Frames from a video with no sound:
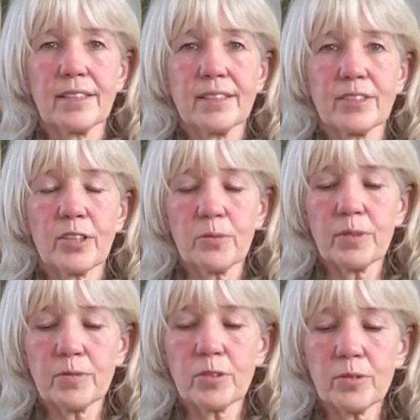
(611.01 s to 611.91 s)
So
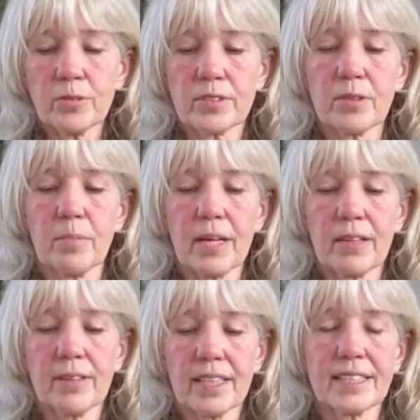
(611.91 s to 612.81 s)
we've talked
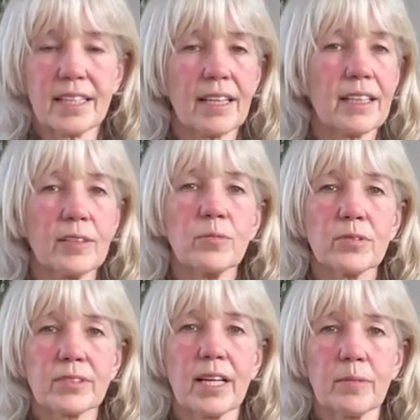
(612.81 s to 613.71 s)
about exactly what's
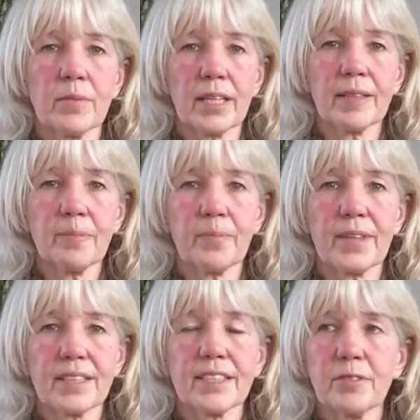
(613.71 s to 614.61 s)
happening,
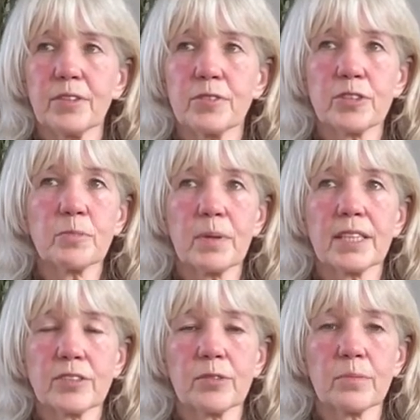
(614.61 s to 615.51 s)
as if you've just
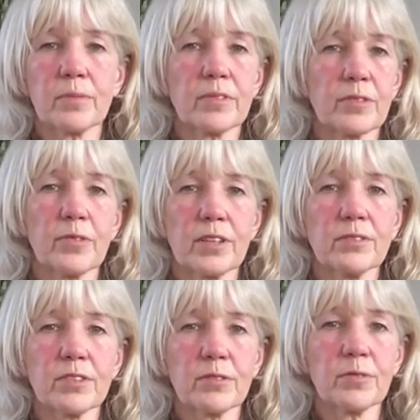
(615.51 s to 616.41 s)
picked up the phone
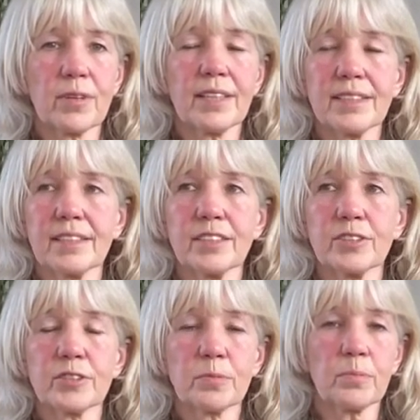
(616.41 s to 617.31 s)
to a friend and you're
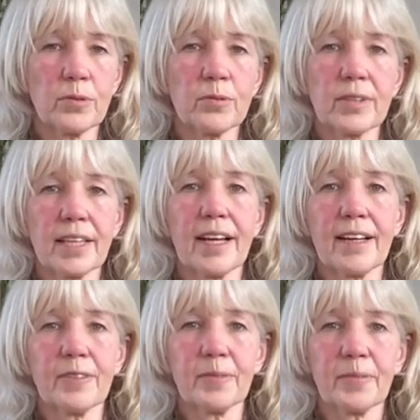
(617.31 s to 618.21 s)
just pouring out,